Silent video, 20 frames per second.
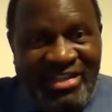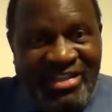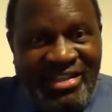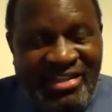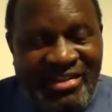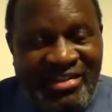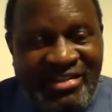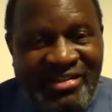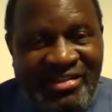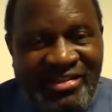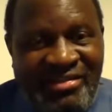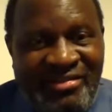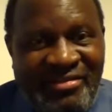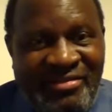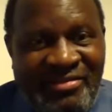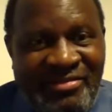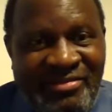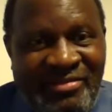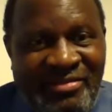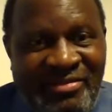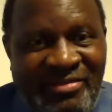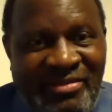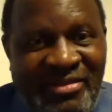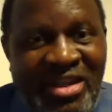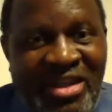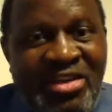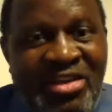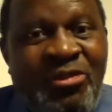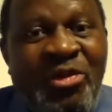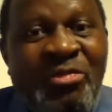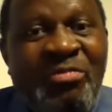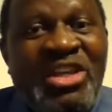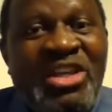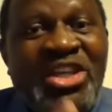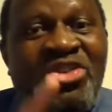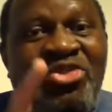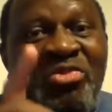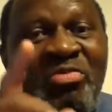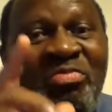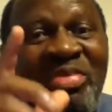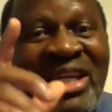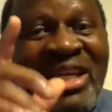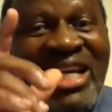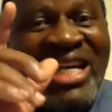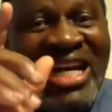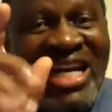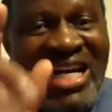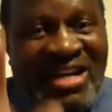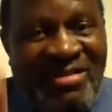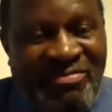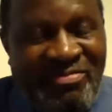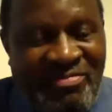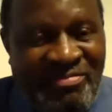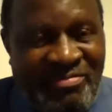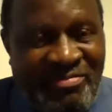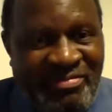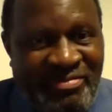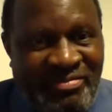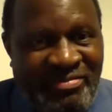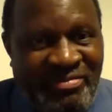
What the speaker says: it for me to become.